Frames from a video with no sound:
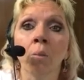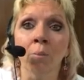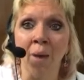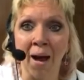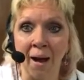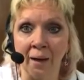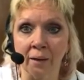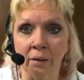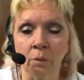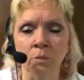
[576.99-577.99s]

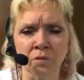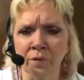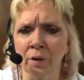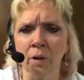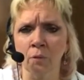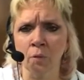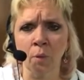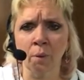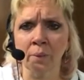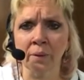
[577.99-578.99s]
back," and it was very
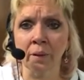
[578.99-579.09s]
overwhelming.